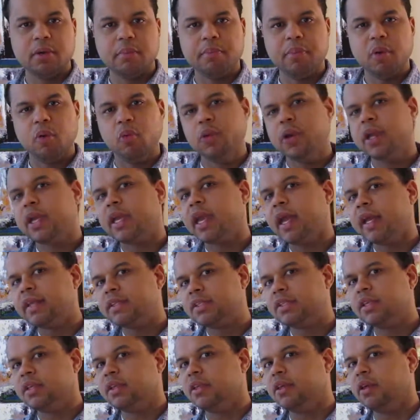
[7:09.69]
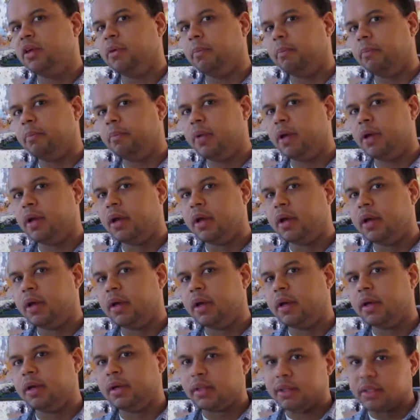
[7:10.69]
but we can't see them.
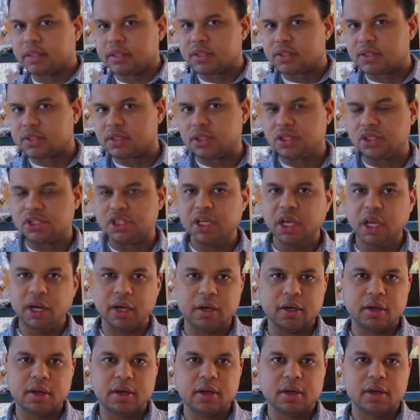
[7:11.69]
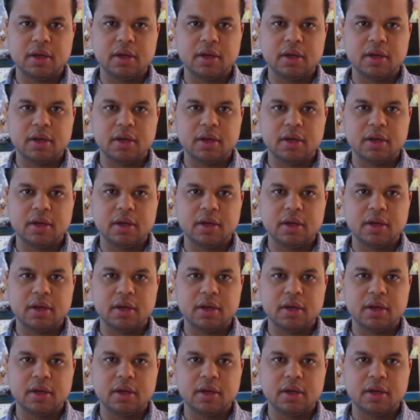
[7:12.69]
This is the jinn.